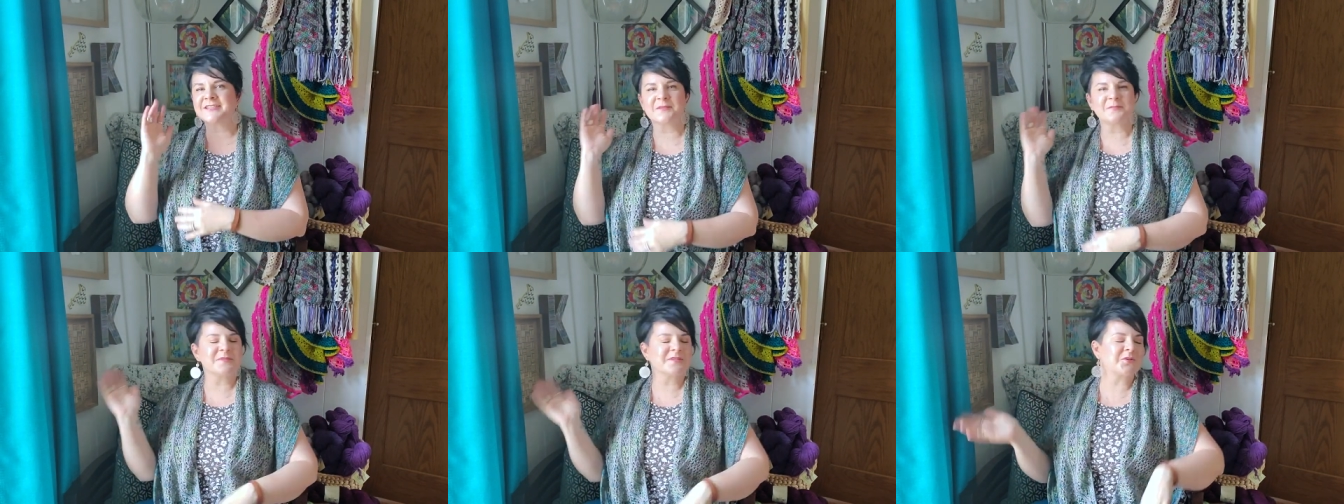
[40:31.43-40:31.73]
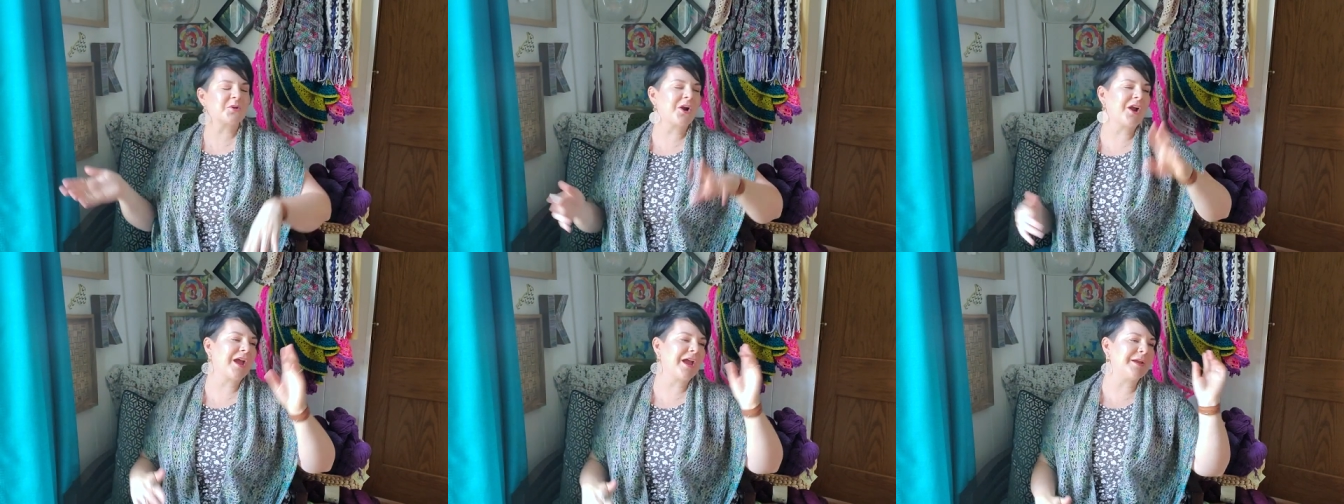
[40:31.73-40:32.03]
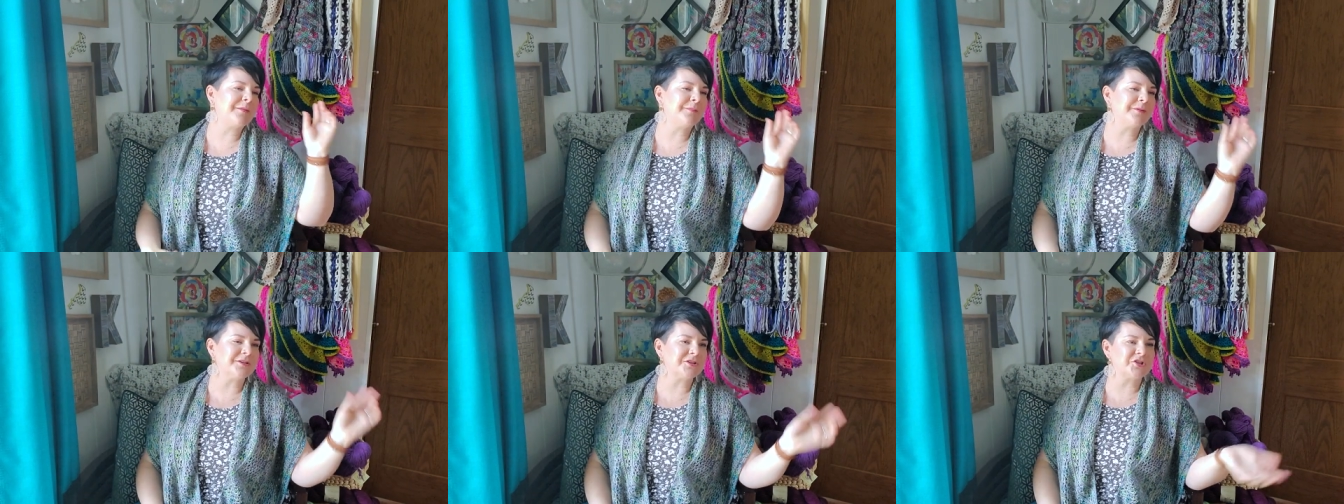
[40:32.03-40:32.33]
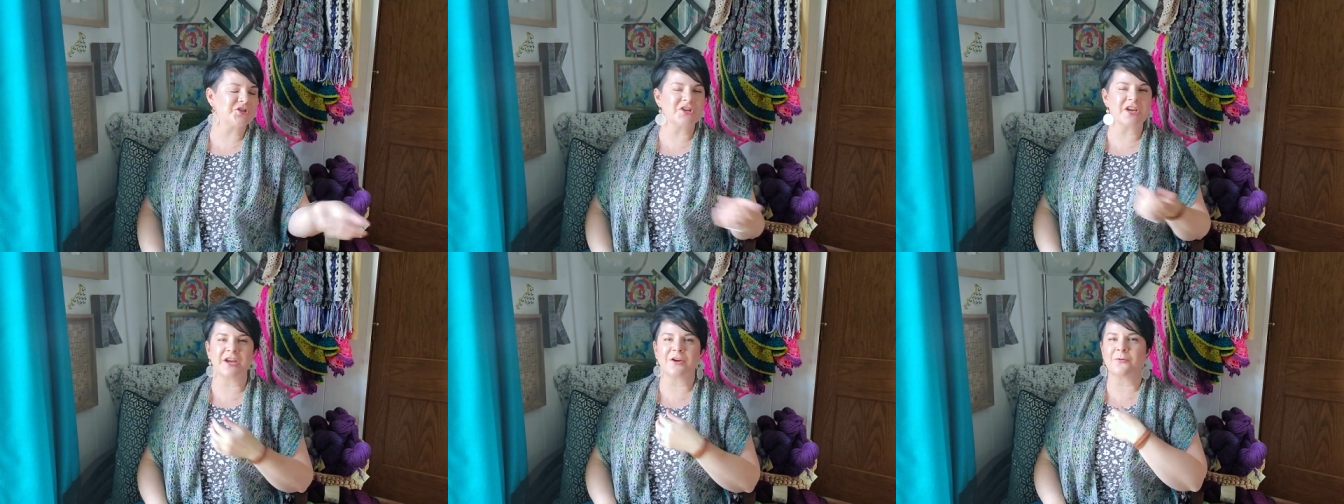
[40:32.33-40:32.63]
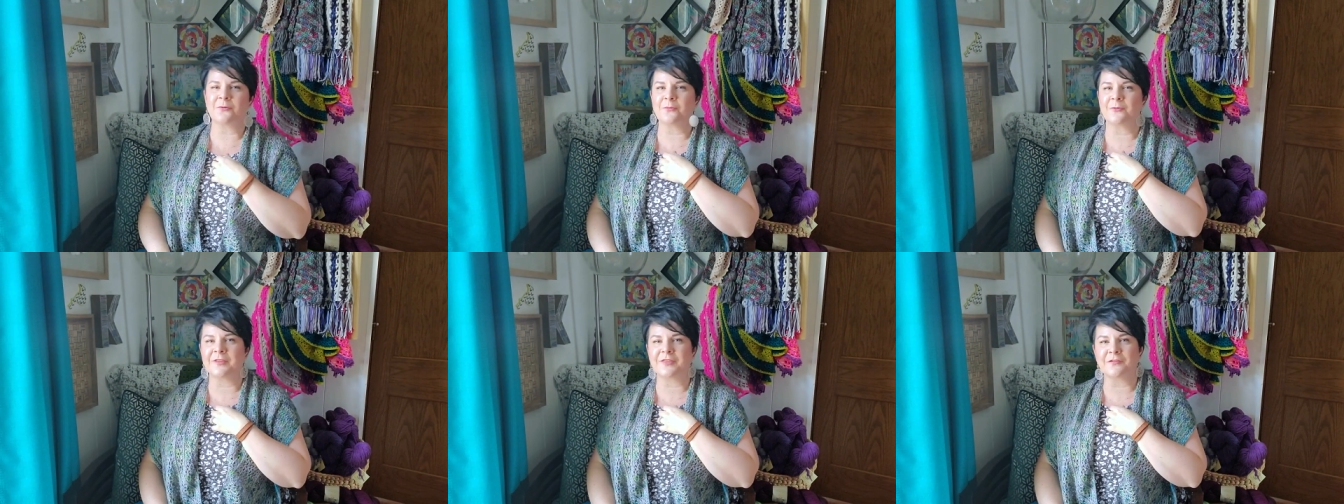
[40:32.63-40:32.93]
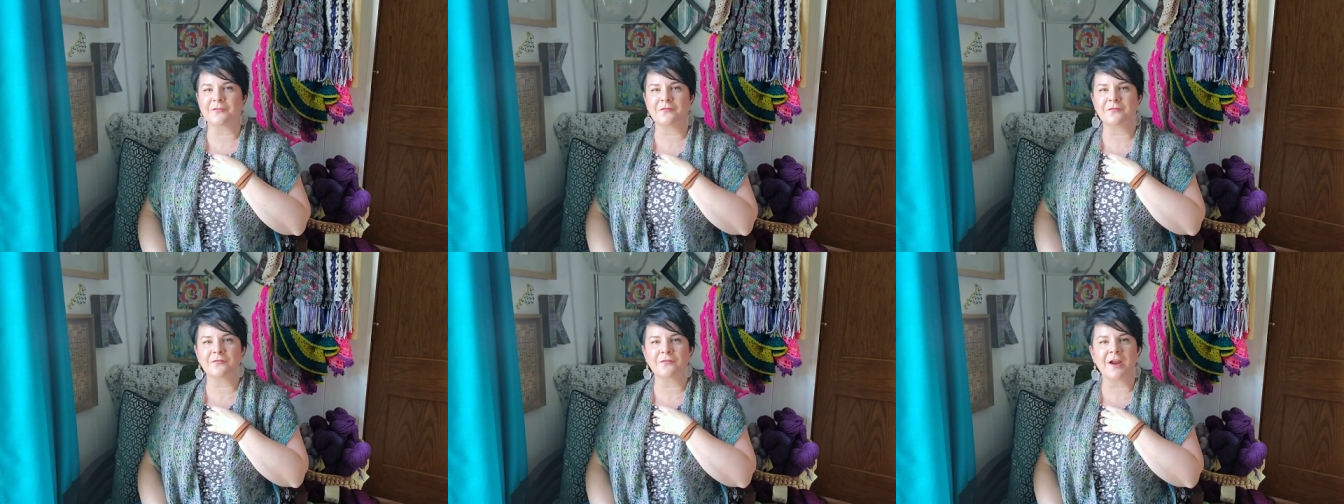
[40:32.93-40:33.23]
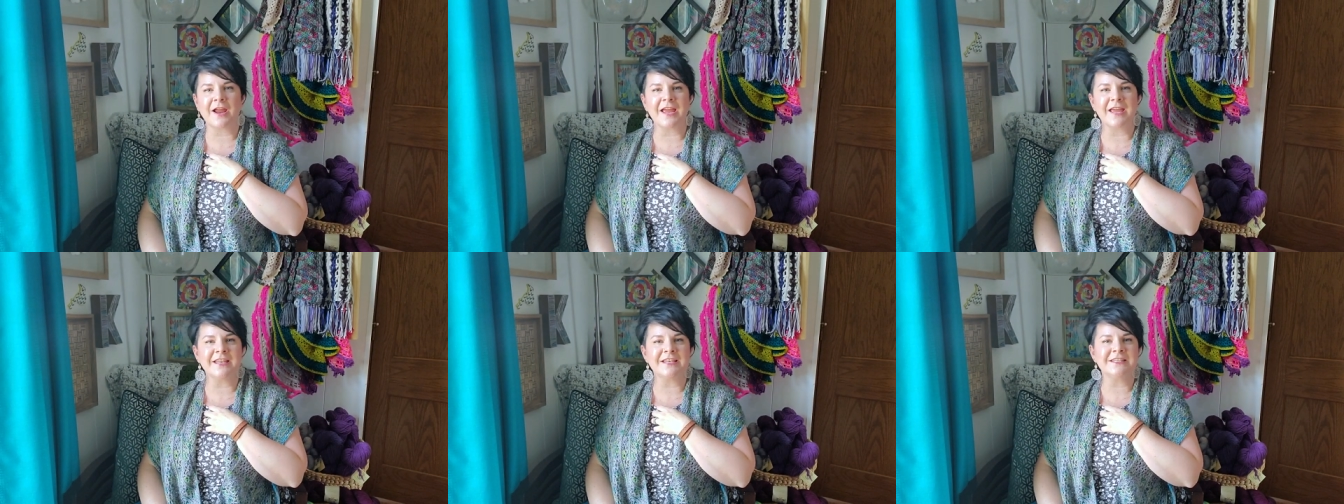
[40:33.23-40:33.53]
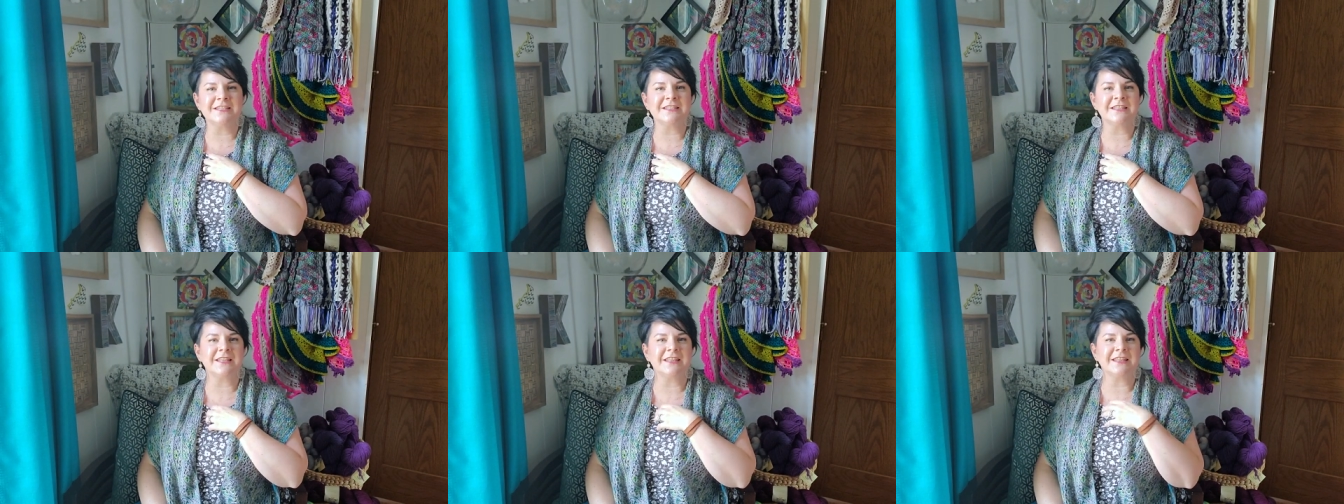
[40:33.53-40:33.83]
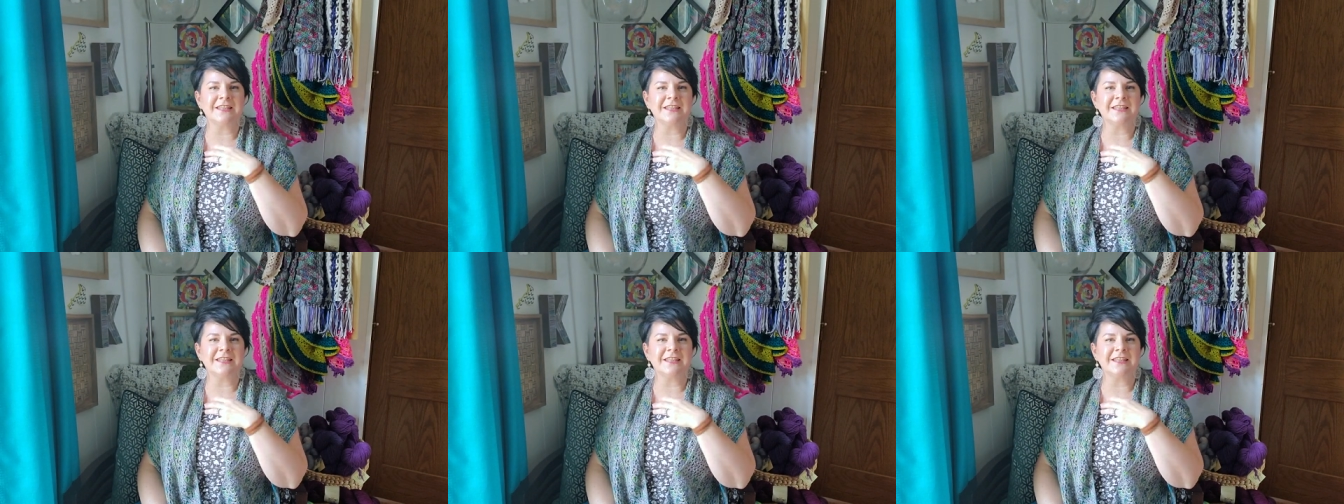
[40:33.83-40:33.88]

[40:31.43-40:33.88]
subscribe, share with a friend.